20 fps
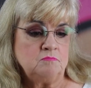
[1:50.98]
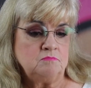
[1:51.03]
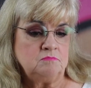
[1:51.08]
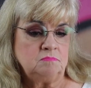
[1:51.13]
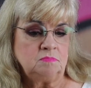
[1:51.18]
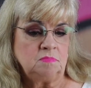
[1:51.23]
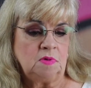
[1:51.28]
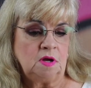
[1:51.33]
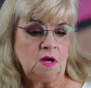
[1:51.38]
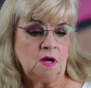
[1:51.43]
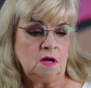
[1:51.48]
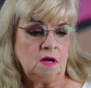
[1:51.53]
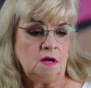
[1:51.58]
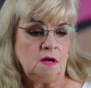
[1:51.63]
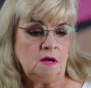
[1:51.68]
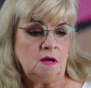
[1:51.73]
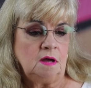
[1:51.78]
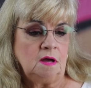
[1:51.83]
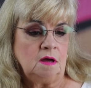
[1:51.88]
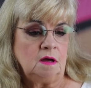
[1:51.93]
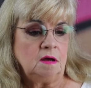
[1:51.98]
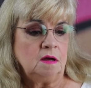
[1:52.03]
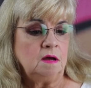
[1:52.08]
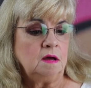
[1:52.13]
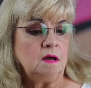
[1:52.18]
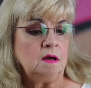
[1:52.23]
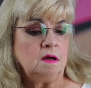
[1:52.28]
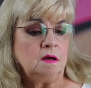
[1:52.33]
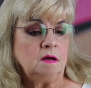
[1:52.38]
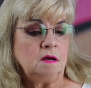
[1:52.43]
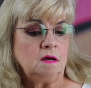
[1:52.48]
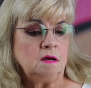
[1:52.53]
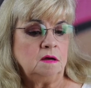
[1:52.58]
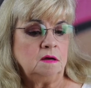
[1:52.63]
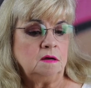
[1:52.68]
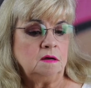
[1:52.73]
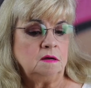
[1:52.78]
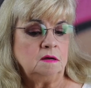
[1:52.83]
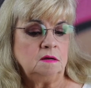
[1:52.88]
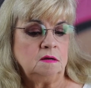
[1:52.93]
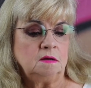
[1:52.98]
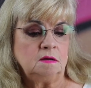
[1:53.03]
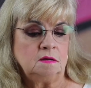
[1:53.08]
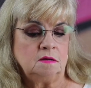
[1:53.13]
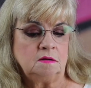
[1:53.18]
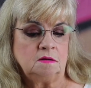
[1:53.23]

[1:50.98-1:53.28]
(no one is talking)